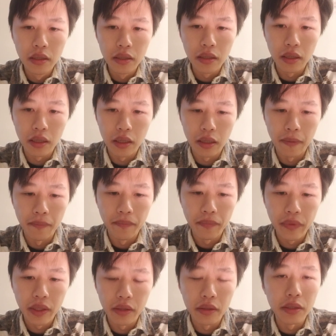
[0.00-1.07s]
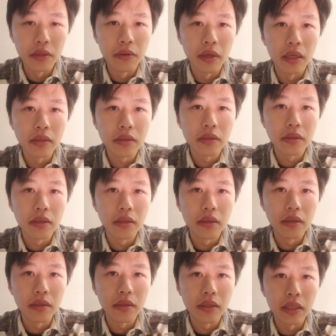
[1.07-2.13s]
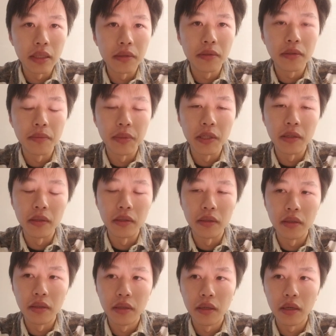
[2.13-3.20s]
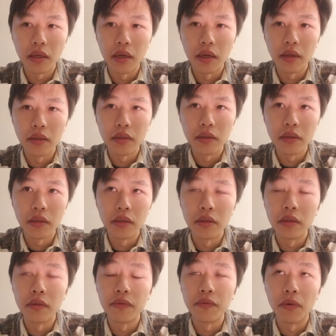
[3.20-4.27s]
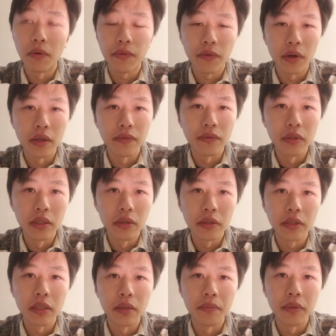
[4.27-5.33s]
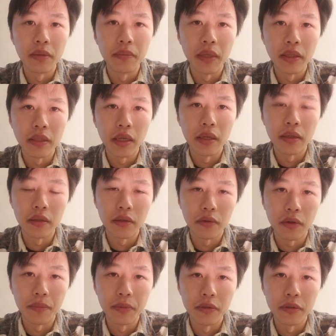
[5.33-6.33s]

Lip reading: And the U.S. needs to be in the forefront of leadership in maintaining the crypto